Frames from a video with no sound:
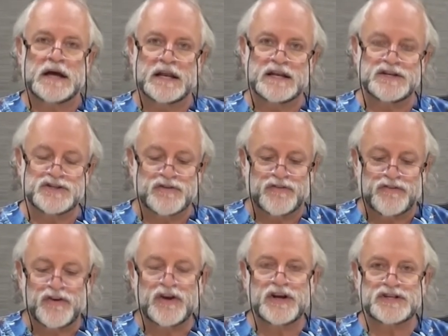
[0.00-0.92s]
and is the
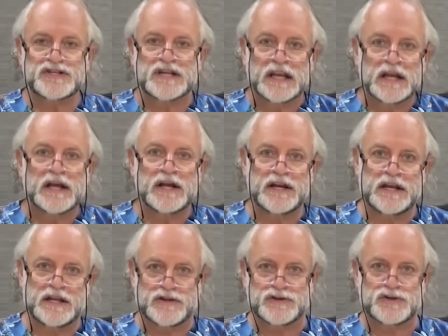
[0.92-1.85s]
first
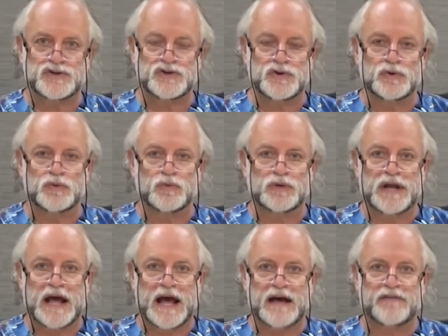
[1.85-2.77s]
learning that a student
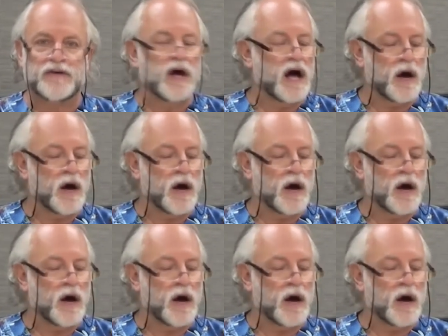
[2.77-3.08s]
would have